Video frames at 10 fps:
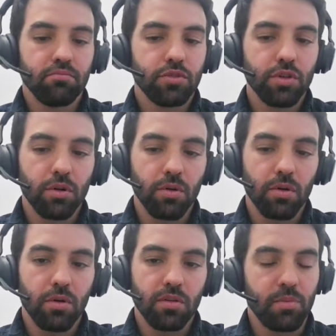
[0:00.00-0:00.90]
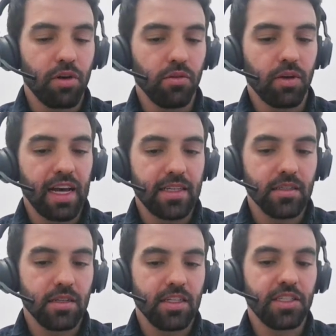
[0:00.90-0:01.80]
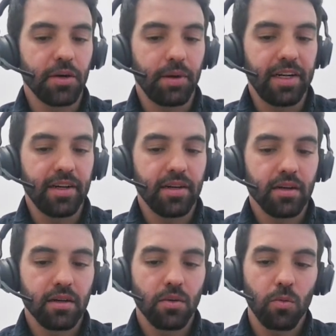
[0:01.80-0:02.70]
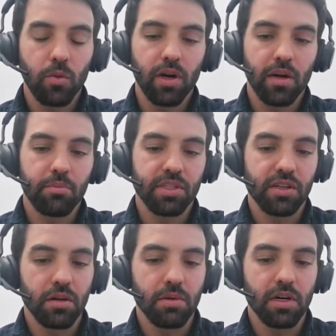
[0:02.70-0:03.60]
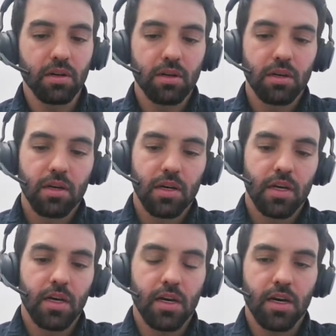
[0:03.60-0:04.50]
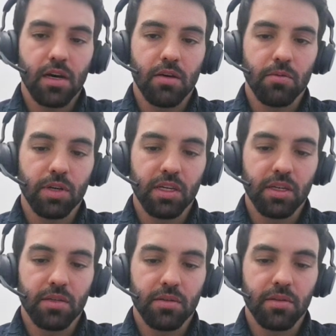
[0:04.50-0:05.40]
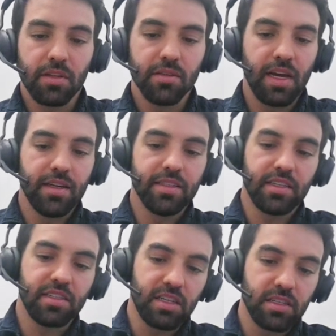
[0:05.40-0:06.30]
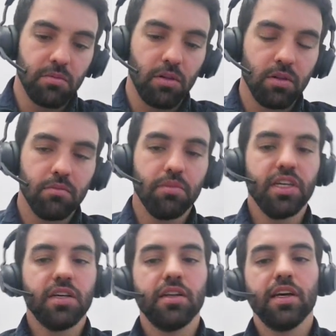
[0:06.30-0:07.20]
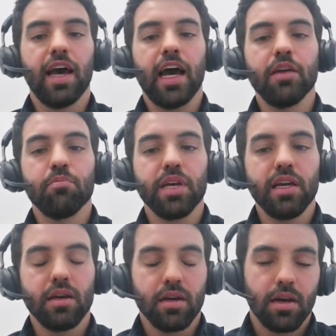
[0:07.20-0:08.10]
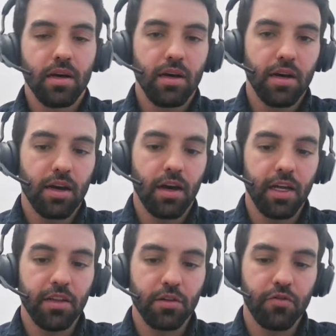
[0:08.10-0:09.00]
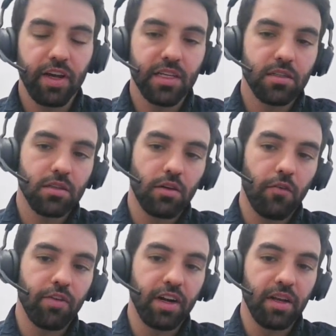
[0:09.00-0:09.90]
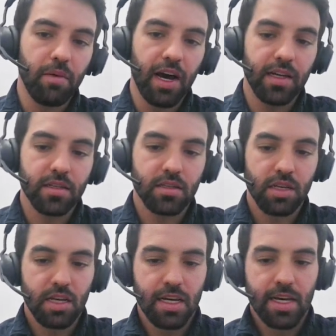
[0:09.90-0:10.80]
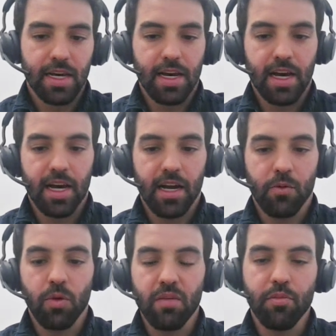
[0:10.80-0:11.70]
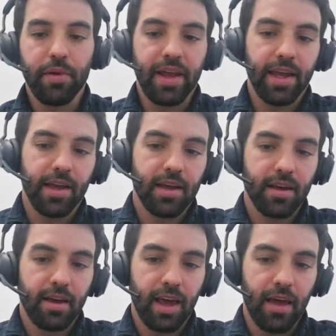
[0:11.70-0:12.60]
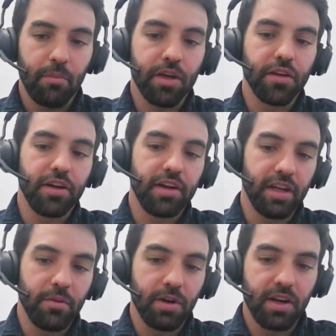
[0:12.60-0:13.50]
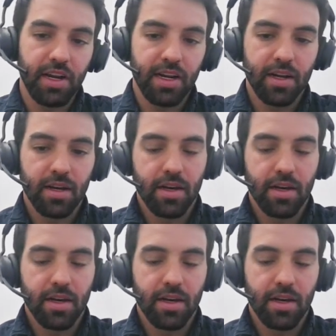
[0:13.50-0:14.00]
So the product has an integrated web server with that. Yeah, it's accessible via the IP interface of the device, and we bring MQTT with it,